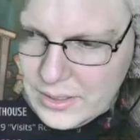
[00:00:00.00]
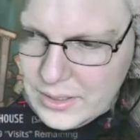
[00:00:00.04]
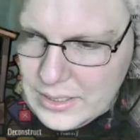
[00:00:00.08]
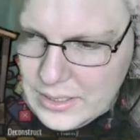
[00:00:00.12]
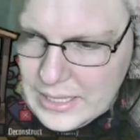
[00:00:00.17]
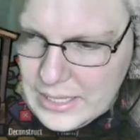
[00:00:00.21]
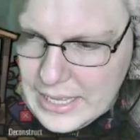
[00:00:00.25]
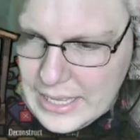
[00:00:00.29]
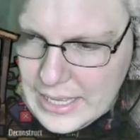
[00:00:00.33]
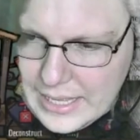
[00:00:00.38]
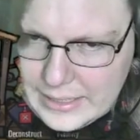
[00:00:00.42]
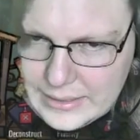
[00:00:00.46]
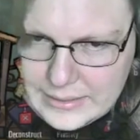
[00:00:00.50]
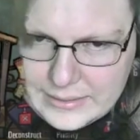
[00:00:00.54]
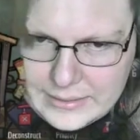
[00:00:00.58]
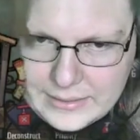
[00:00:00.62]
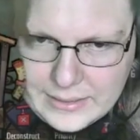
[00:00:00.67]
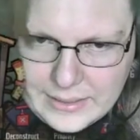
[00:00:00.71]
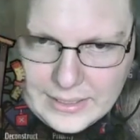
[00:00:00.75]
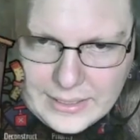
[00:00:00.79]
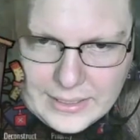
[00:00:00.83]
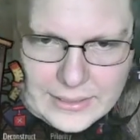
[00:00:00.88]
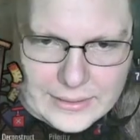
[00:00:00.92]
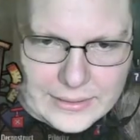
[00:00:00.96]

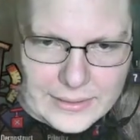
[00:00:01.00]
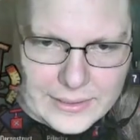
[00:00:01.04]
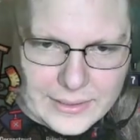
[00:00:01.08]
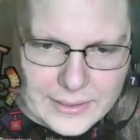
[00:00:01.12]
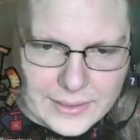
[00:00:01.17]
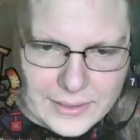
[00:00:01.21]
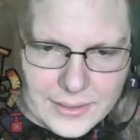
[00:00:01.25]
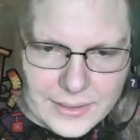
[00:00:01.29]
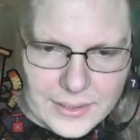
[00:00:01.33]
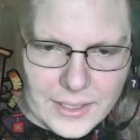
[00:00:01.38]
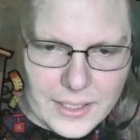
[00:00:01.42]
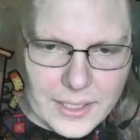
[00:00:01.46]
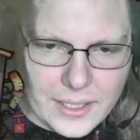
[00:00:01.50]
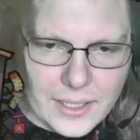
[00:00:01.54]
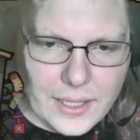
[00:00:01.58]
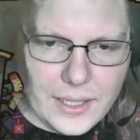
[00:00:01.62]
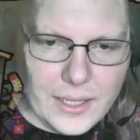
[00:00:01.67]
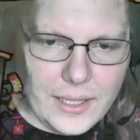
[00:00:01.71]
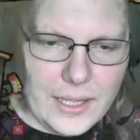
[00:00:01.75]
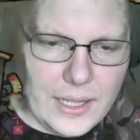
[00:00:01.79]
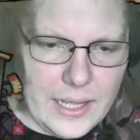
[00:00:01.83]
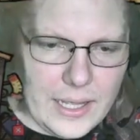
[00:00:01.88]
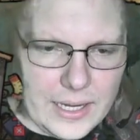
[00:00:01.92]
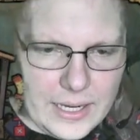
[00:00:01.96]
Excellent.
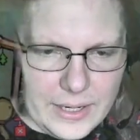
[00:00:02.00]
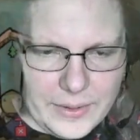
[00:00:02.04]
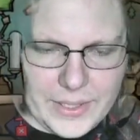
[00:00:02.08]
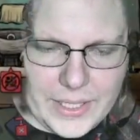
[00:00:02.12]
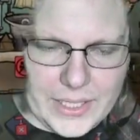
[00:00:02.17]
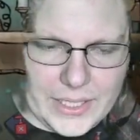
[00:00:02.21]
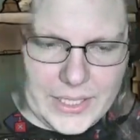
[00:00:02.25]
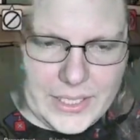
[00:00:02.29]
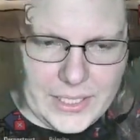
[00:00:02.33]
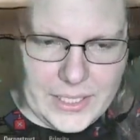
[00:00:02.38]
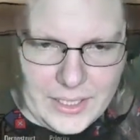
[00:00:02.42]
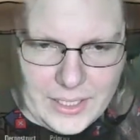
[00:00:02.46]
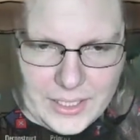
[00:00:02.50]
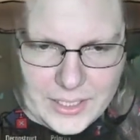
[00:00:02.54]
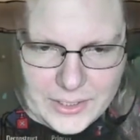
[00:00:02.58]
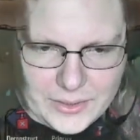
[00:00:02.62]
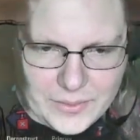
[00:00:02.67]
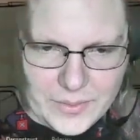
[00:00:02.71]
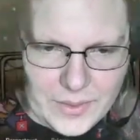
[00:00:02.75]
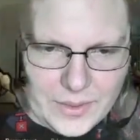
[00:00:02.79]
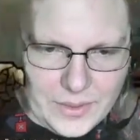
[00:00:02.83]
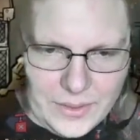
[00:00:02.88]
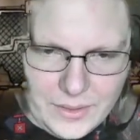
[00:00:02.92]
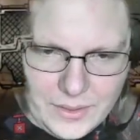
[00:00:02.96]
And now we get the last
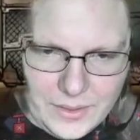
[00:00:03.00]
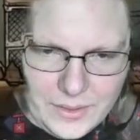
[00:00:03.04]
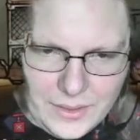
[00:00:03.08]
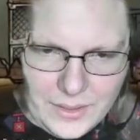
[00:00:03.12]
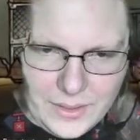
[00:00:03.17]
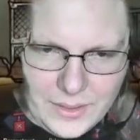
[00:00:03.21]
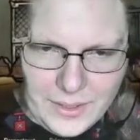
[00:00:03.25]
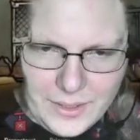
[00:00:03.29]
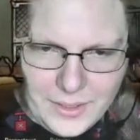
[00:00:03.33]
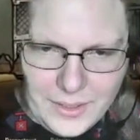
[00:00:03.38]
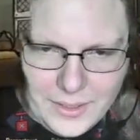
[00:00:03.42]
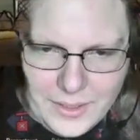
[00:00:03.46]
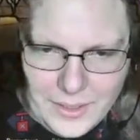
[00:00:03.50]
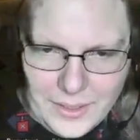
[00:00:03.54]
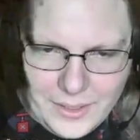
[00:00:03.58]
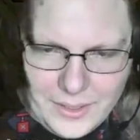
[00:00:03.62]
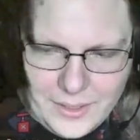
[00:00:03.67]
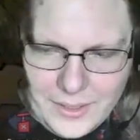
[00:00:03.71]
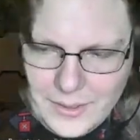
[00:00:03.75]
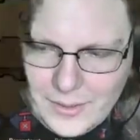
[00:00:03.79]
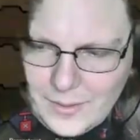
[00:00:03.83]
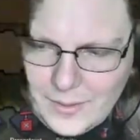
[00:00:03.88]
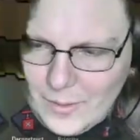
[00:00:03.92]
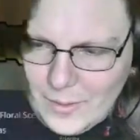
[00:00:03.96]
one.
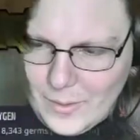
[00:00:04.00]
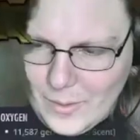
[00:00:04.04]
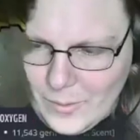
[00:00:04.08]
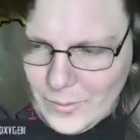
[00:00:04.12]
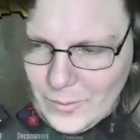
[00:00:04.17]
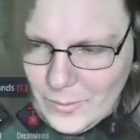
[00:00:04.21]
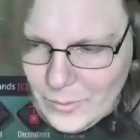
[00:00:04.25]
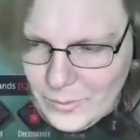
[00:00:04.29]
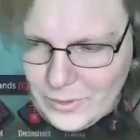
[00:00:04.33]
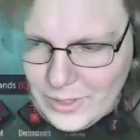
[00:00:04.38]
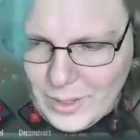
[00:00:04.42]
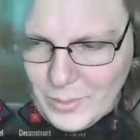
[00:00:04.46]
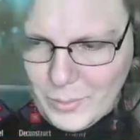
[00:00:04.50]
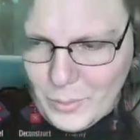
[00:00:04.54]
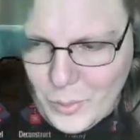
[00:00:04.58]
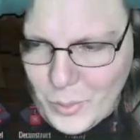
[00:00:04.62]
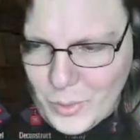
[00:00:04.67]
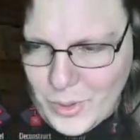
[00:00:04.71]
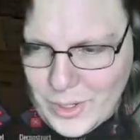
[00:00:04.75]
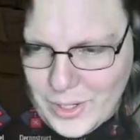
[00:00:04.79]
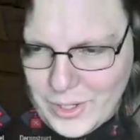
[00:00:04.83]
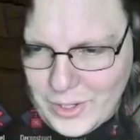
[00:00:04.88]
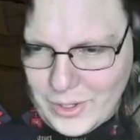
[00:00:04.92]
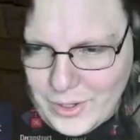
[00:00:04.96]
Rule number
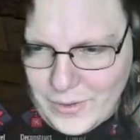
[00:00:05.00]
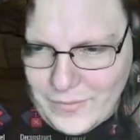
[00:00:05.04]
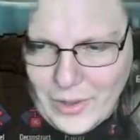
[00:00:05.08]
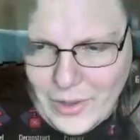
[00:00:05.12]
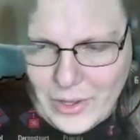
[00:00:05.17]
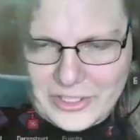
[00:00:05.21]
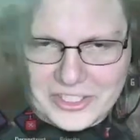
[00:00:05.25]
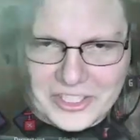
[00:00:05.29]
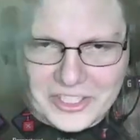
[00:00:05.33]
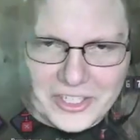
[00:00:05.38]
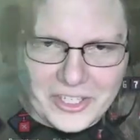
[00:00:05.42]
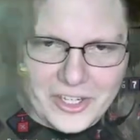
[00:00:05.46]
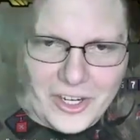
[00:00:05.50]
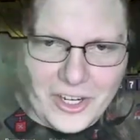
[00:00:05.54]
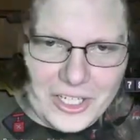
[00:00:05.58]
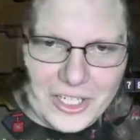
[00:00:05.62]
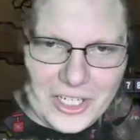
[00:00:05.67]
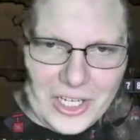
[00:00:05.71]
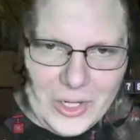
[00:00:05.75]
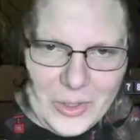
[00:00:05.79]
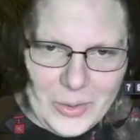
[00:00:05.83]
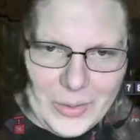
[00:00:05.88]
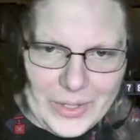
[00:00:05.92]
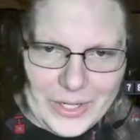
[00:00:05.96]
1 of oxygen not
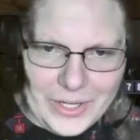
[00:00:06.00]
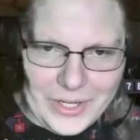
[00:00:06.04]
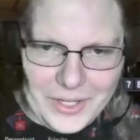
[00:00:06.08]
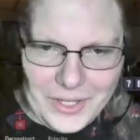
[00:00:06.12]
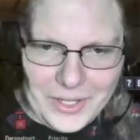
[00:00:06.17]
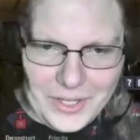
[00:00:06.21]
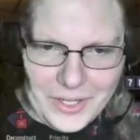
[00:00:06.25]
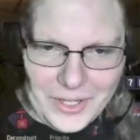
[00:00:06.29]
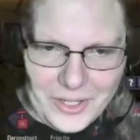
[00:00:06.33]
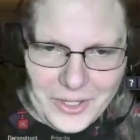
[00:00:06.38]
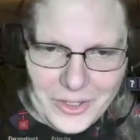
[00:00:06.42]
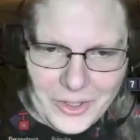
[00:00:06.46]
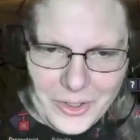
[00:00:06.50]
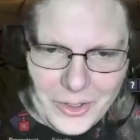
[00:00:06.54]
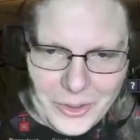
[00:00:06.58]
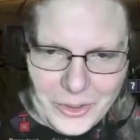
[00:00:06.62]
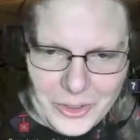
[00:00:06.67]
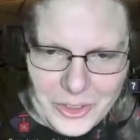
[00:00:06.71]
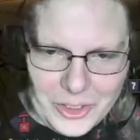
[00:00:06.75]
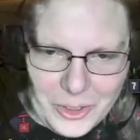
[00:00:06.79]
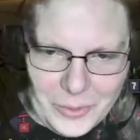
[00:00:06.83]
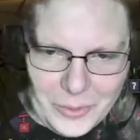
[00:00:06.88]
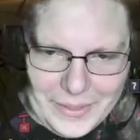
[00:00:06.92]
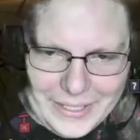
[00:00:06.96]
included. Your
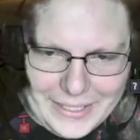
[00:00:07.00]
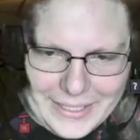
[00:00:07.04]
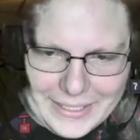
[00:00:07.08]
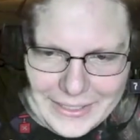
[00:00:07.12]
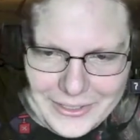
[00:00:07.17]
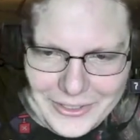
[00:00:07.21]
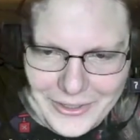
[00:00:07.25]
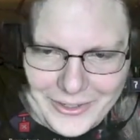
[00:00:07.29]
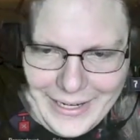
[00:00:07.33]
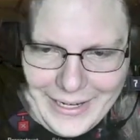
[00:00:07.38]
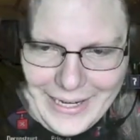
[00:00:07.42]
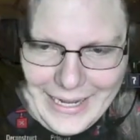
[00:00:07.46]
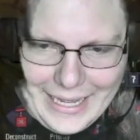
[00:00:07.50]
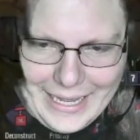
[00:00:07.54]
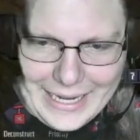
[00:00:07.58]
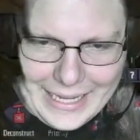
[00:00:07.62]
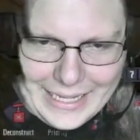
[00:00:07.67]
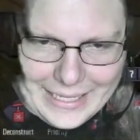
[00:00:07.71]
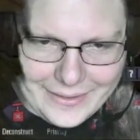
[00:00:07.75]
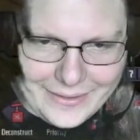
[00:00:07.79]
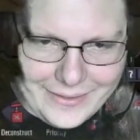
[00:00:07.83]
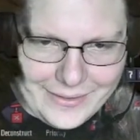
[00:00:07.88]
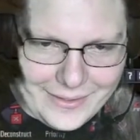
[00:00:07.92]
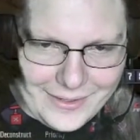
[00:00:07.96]
duplicants are
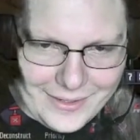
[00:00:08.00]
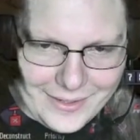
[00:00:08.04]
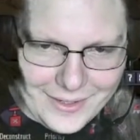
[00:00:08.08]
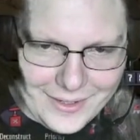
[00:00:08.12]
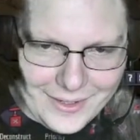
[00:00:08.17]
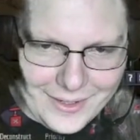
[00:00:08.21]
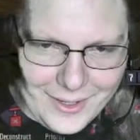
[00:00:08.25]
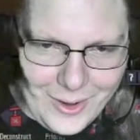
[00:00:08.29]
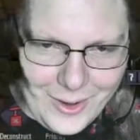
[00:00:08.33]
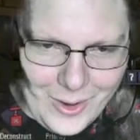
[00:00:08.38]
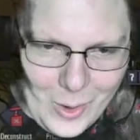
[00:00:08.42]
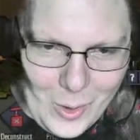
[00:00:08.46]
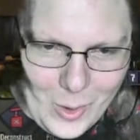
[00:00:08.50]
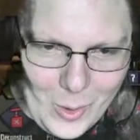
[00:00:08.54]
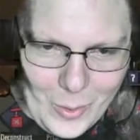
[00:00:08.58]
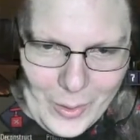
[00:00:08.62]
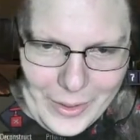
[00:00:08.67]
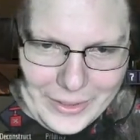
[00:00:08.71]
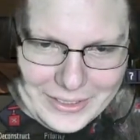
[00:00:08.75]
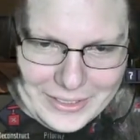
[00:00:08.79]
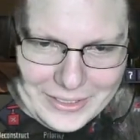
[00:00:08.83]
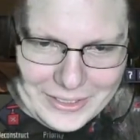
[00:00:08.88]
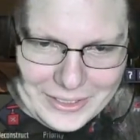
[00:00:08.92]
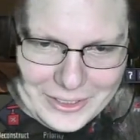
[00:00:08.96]
idiots.
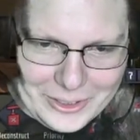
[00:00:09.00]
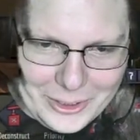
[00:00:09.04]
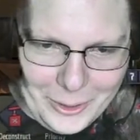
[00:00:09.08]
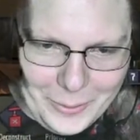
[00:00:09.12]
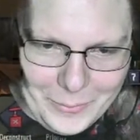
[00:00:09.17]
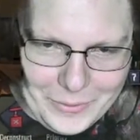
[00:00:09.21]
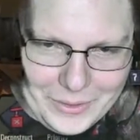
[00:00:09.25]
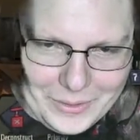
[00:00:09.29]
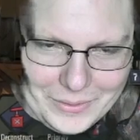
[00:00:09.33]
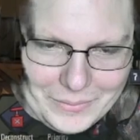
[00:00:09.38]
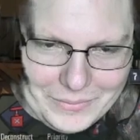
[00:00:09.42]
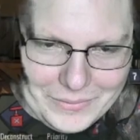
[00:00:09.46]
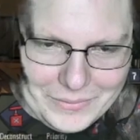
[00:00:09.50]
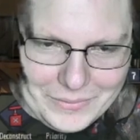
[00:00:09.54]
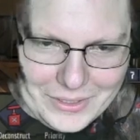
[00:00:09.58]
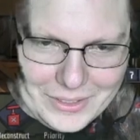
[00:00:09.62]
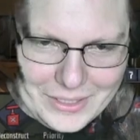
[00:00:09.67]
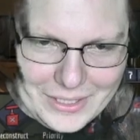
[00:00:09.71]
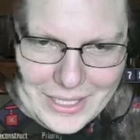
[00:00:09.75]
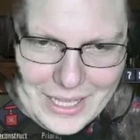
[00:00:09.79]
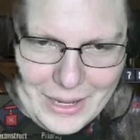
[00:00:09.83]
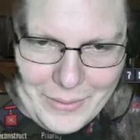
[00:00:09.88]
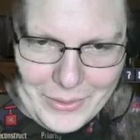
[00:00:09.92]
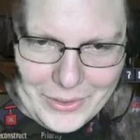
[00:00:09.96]
Always assume that
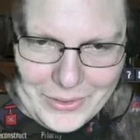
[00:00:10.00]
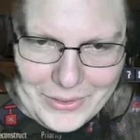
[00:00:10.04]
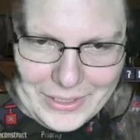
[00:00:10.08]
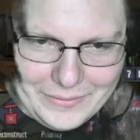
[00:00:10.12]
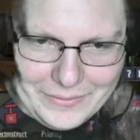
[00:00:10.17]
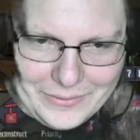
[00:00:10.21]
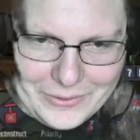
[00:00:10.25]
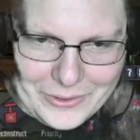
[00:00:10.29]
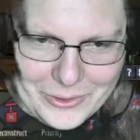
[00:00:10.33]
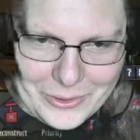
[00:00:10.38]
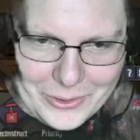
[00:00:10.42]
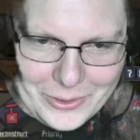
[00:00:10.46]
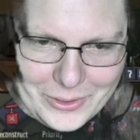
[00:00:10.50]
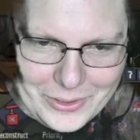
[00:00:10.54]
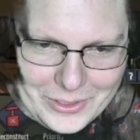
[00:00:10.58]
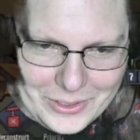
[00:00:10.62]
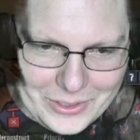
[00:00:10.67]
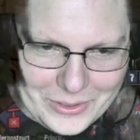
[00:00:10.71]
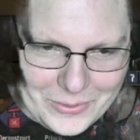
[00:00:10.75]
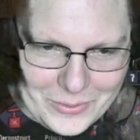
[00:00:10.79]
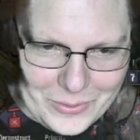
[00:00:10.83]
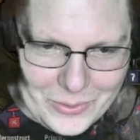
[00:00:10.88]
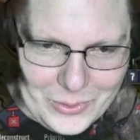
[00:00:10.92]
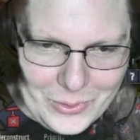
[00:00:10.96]
they will live true to
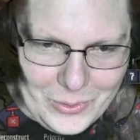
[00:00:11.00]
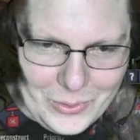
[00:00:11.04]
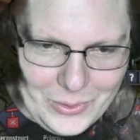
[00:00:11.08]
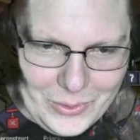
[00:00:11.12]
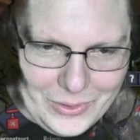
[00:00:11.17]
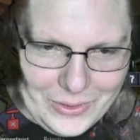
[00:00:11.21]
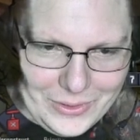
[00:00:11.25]
this rule.